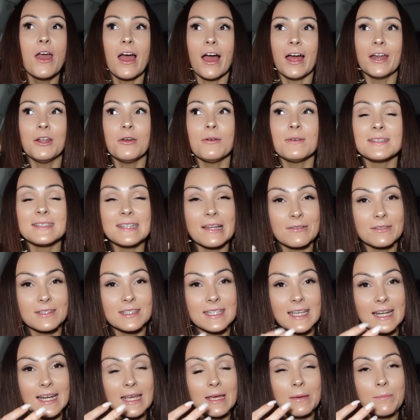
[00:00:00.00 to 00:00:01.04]
i know it sounds
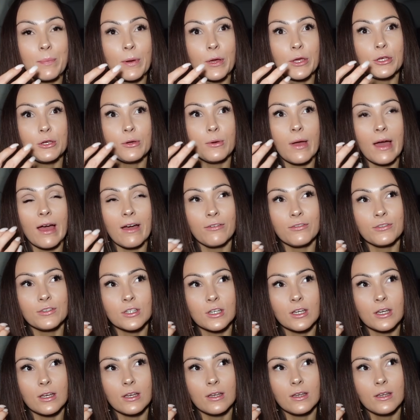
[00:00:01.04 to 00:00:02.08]
silly but you have
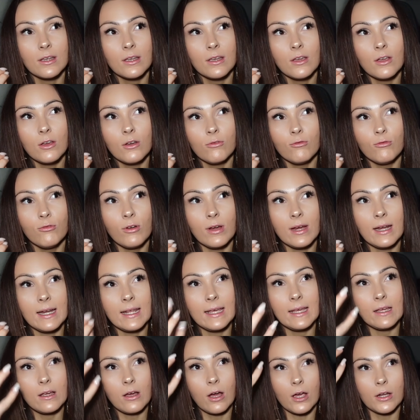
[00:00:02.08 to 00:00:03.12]
to
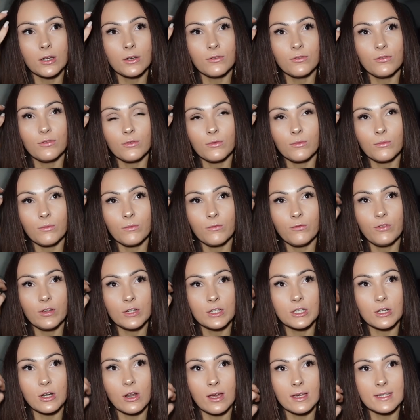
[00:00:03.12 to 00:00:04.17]
really kind of
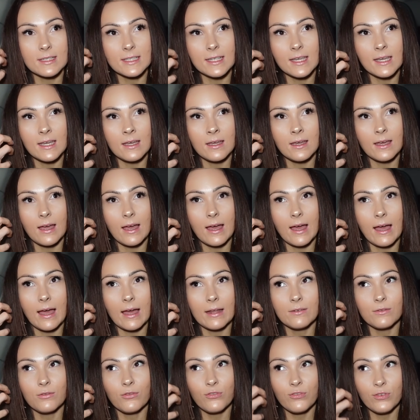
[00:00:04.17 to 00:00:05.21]
visualize it
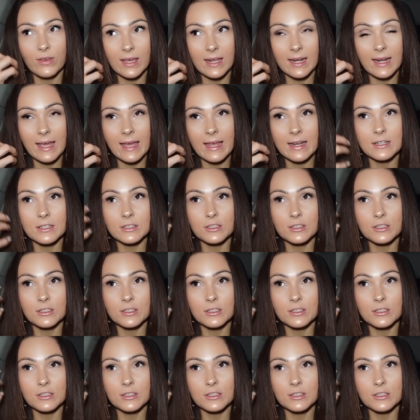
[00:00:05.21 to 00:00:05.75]
and feel it and